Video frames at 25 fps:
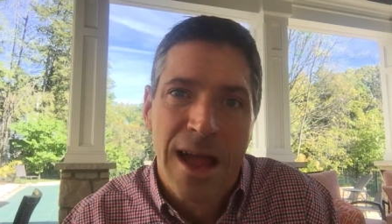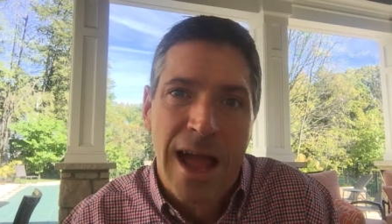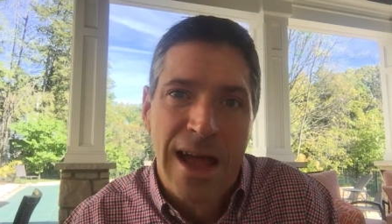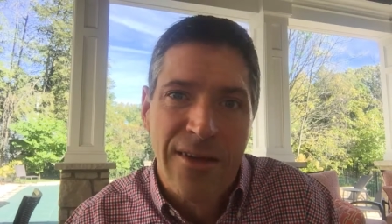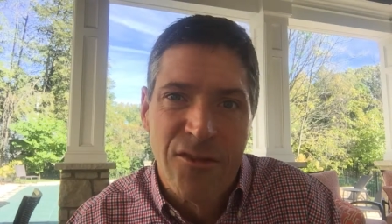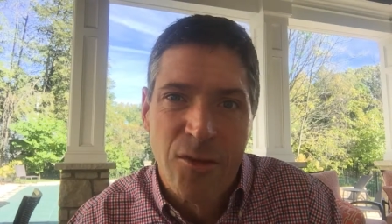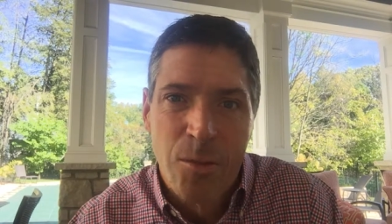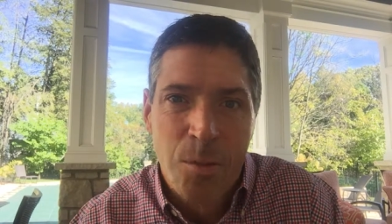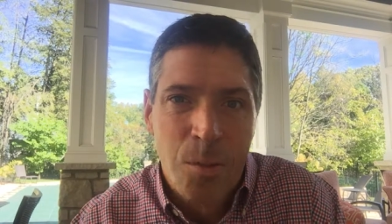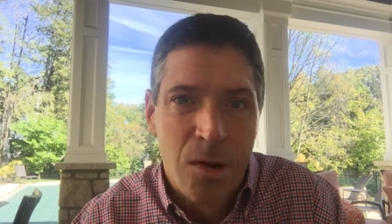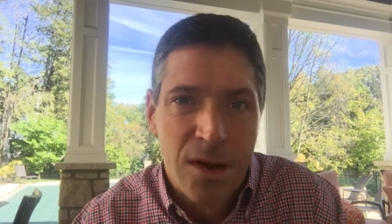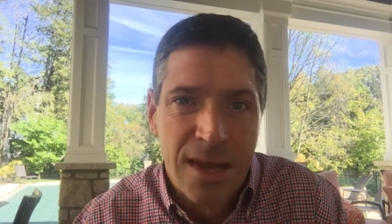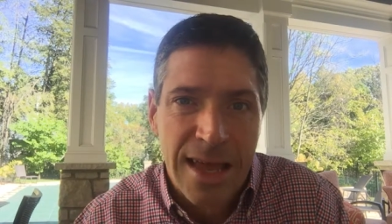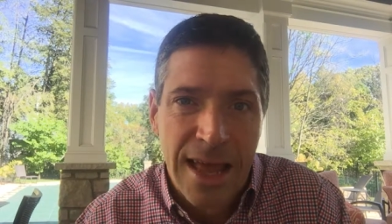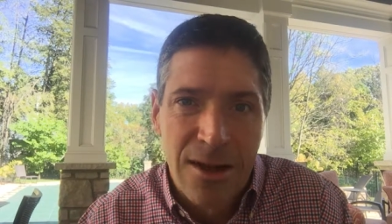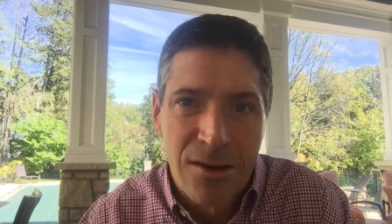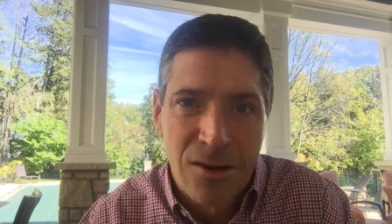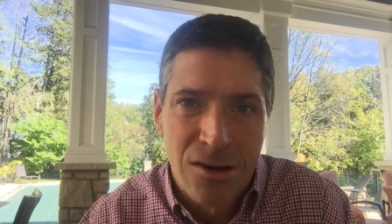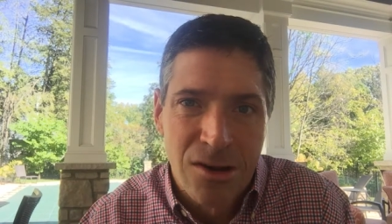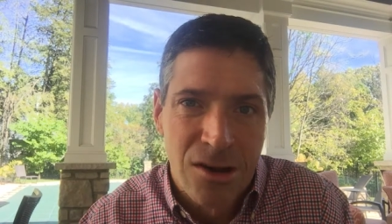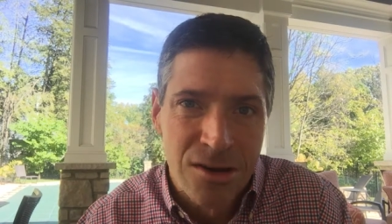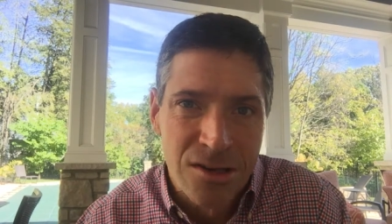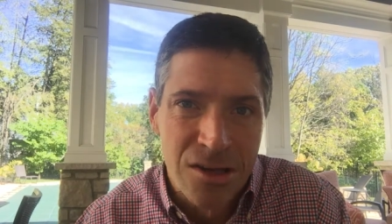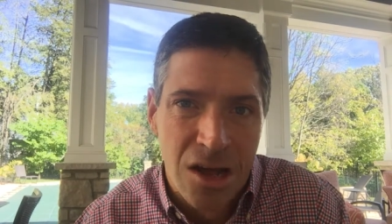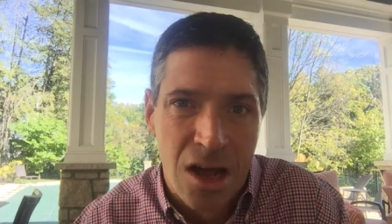I have a book
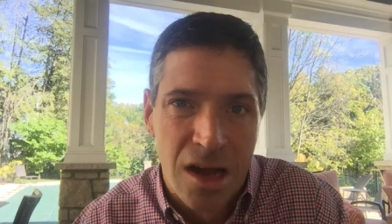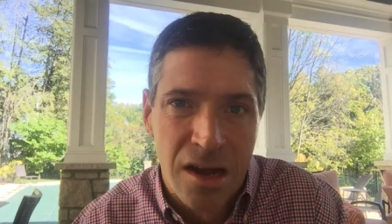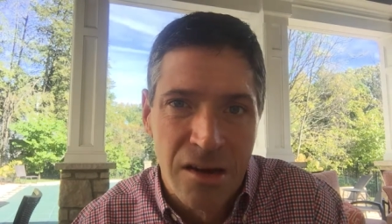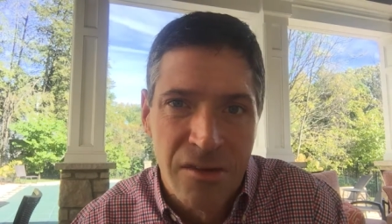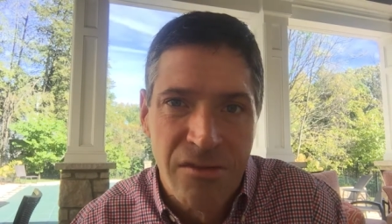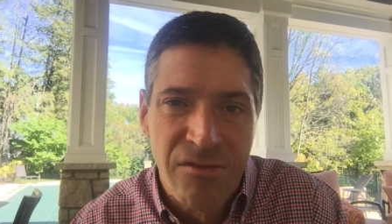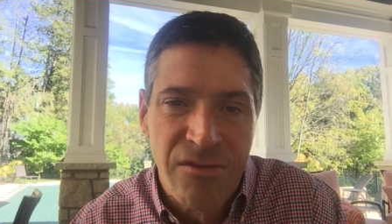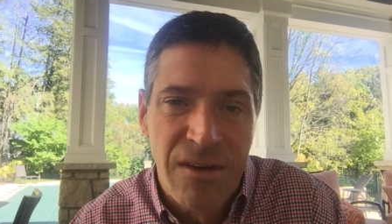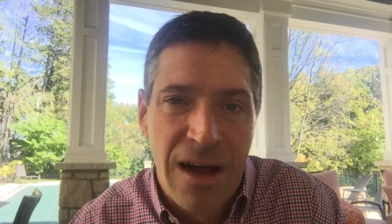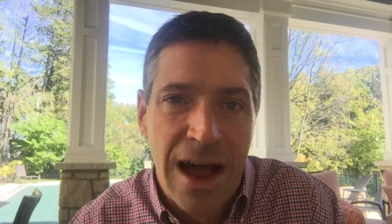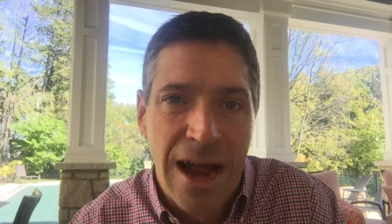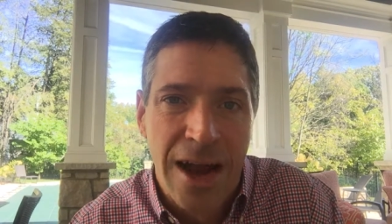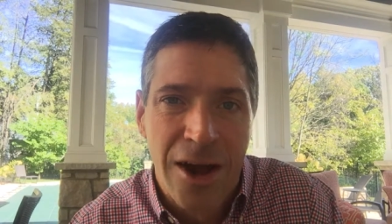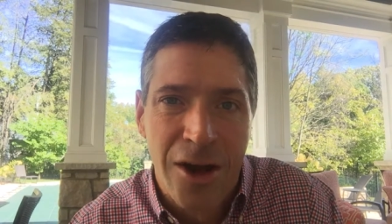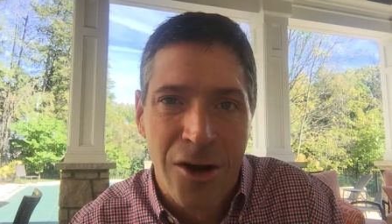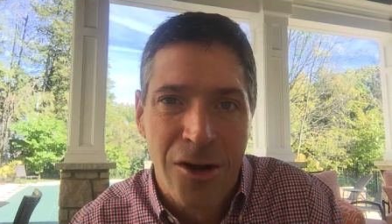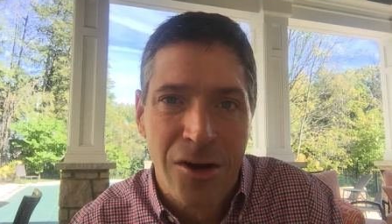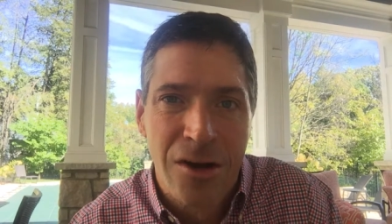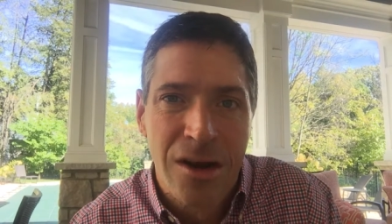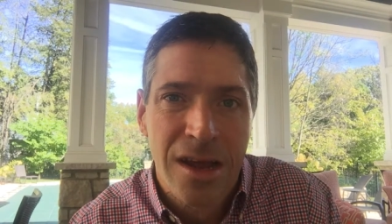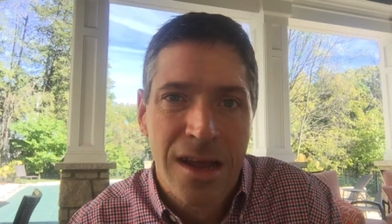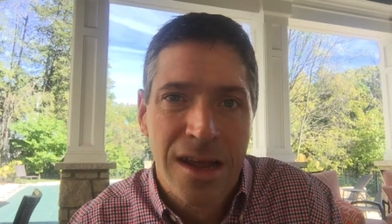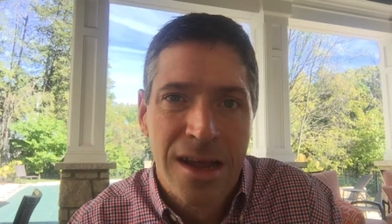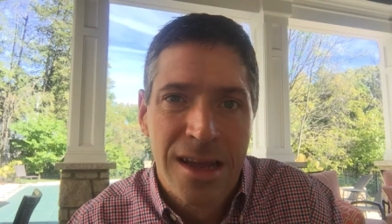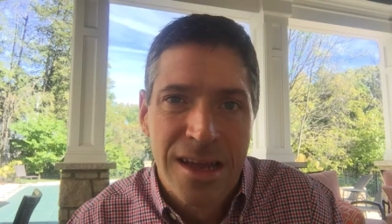out called On
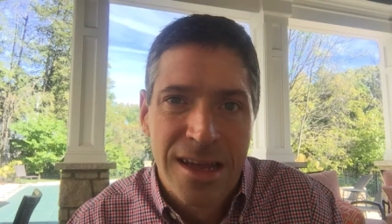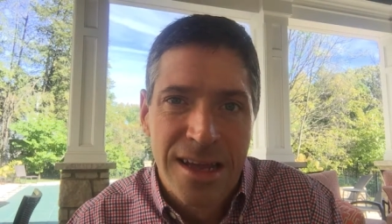Fire.